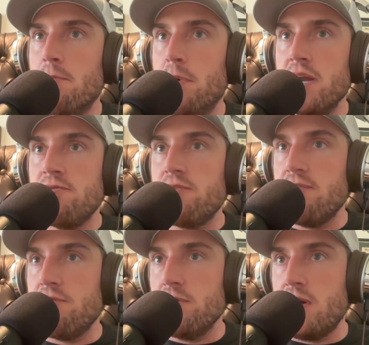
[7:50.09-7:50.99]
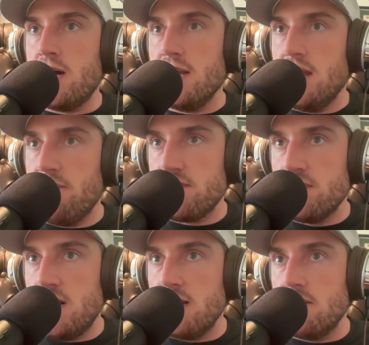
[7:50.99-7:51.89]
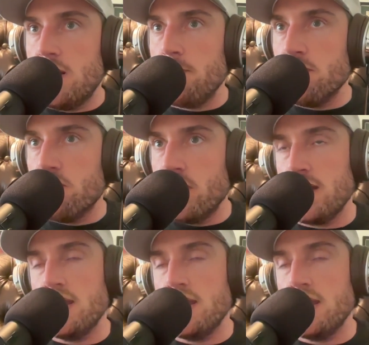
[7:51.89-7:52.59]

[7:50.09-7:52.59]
But if it's not up and running